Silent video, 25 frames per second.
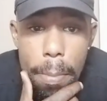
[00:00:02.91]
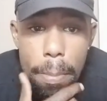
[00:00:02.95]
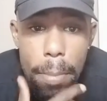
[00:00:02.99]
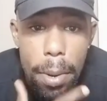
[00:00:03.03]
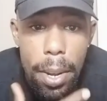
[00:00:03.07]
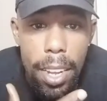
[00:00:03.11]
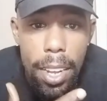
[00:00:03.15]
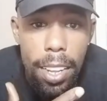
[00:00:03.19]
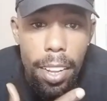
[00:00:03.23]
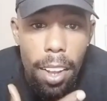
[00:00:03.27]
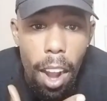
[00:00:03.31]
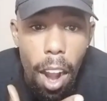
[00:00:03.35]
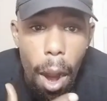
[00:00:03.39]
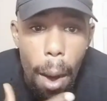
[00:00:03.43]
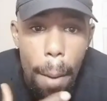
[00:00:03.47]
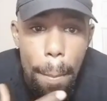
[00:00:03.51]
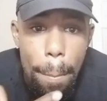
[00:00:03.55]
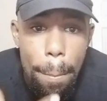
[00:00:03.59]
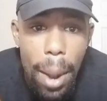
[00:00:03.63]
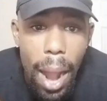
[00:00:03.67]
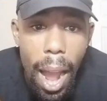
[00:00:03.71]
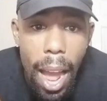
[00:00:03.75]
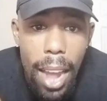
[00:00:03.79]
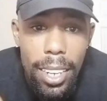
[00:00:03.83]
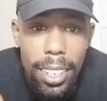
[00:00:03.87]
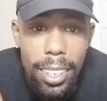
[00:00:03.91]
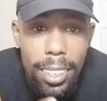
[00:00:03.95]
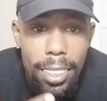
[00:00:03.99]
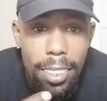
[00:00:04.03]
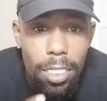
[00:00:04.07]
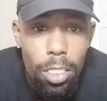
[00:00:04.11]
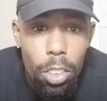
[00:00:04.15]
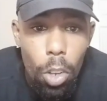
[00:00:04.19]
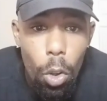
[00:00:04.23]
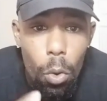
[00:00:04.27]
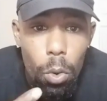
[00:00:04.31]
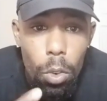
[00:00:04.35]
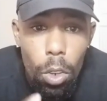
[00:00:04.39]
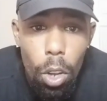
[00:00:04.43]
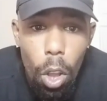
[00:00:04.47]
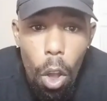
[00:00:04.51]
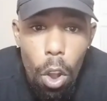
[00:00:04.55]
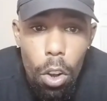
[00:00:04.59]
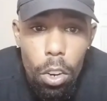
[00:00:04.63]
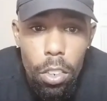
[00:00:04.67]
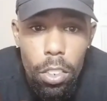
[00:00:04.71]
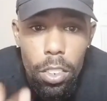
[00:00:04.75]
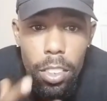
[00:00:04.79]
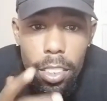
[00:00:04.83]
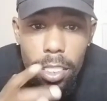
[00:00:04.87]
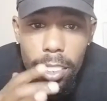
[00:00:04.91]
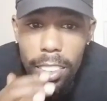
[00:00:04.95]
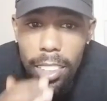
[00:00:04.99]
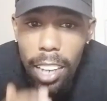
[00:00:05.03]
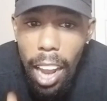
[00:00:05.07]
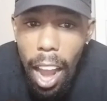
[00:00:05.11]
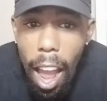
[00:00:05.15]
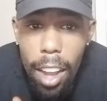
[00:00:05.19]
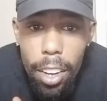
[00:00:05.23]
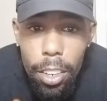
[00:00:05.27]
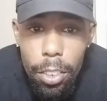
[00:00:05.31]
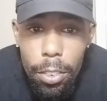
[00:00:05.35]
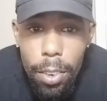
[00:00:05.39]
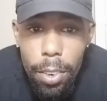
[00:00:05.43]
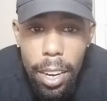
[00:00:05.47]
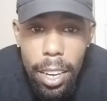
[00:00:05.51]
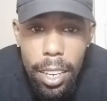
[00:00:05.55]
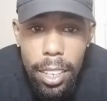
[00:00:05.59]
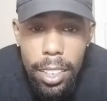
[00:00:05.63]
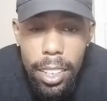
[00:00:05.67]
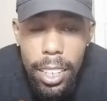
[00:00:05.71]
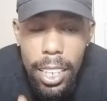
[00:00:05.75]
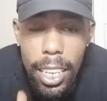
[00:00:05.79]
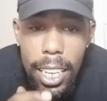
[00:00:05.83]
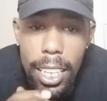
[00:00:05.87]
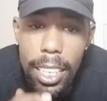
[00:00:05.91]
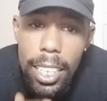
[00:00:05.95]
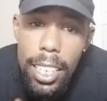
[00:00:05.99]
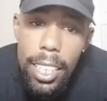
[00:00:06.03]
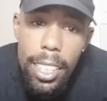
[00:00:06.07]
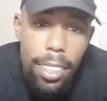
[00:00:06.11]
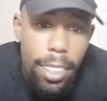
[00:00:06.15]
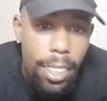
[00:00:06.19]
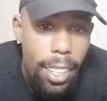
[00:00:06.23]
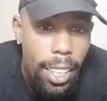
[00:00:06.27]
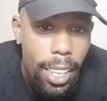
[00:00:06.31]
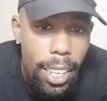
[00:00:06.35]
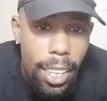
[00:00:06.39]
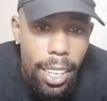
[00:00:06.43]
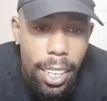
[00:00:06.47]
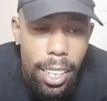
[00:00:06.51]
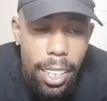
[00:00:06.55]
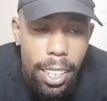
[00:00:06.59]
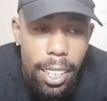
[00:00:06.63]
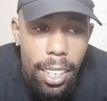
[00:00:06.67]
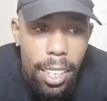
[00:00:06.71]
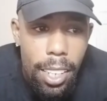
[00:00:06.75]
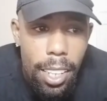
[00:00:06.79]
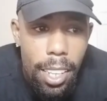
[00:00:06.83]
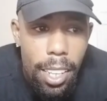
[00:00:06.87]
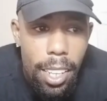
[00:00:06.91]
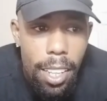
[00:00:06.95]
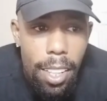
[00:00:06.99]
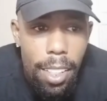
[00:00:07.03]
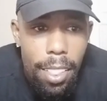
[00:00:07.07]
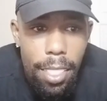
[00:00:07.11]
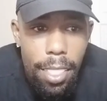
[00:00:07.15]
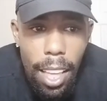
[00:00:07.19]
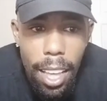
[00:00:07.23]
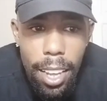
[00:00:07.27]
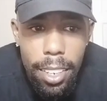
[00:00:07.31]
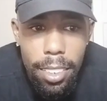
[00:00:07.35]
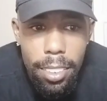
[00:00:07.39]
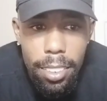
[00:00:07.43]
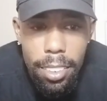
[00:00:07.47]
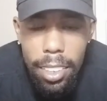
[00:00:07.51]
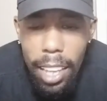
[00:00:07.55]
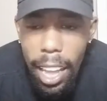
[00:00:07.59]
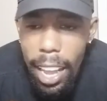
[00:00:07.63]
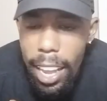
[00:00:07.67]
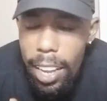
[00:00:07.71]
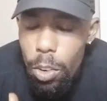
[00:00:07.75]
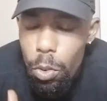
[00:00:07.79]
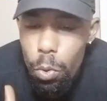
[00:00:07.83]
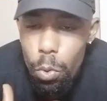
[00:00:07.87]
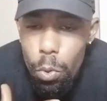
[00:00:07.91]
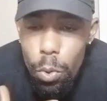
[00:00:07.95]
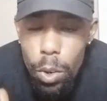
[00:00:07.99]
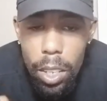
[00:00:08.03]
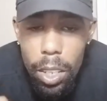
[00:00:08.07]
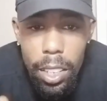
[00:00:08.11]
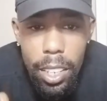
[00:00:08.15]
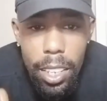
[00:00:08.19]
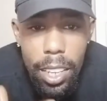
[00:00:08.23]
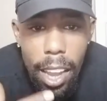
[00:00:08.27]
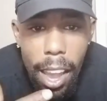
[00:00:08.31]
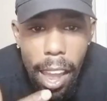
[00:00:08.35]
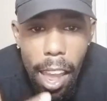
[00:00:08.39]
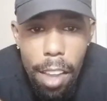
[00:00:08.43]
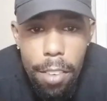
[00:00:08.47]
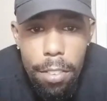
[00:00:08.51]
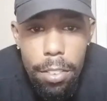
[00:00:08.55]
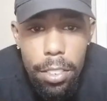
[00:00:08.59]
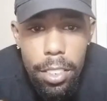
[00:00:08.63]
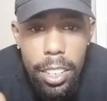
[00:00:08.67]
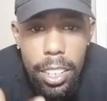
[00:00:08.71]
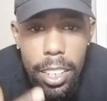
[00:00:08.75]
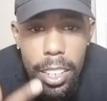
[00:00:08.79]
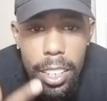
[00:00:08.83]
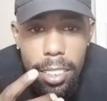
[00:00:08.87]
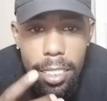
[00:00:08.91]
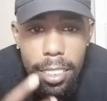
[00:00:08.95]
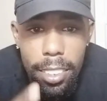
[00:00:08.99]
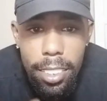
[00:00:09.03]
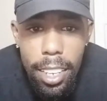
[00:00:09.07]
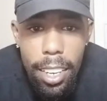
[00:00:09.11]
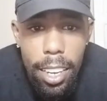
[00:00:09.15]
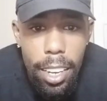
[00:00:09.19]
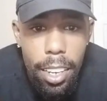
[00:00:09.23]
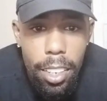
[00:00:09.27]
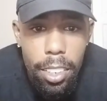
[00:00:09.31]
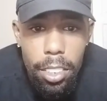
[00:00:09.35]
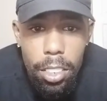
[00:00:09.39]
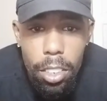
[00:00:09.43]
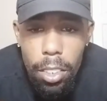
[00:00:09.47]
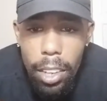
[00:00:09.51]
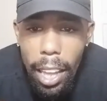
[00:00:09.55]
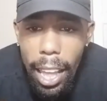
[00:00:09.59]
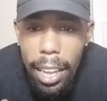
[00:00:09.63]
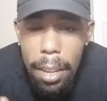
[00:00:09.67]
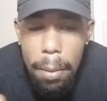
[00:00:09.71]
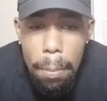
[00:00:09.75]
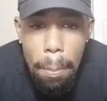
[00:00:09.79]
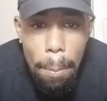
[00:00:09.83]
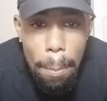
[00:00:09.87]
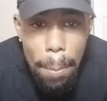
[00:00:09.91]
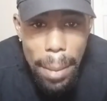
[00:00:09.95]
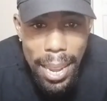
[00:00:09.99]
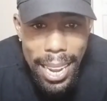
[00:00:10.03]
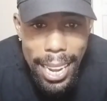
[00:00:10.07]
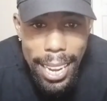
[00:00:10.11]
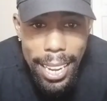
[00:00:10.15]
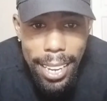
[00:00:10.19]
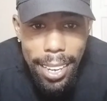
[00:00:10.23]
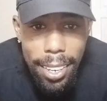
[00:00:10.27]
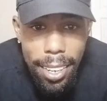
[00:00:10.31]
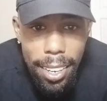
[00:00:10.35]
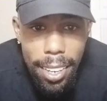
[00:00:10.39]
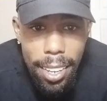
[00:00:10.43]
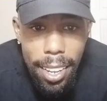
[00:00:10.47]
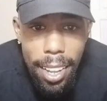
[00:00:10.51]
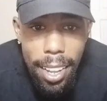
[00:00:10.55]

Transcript: but our body is no longer tolerating anything that is like really heavily acidic. So like meat,